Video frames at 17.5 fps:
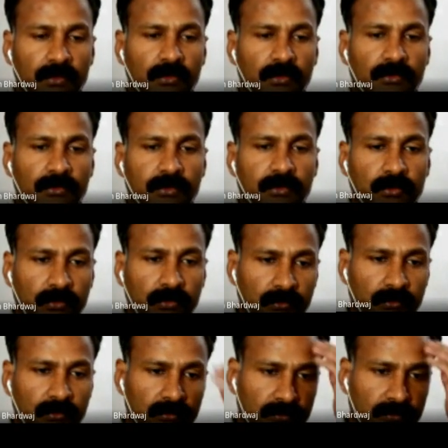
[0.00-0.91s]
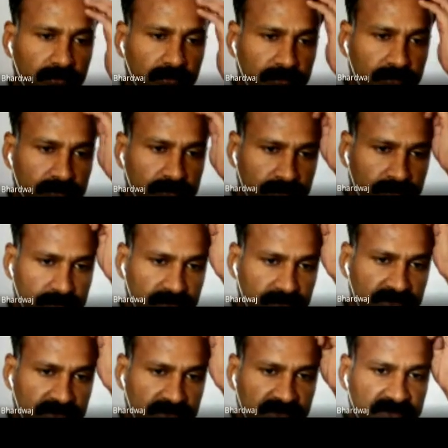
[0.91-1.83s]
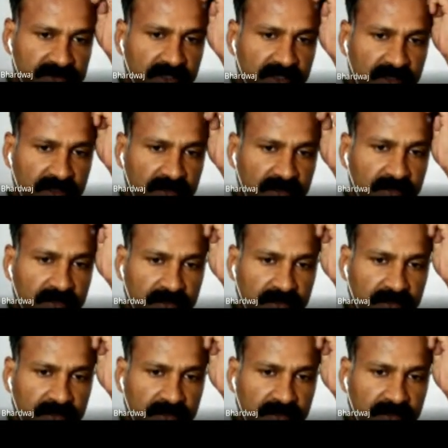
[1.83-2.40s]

So, this is the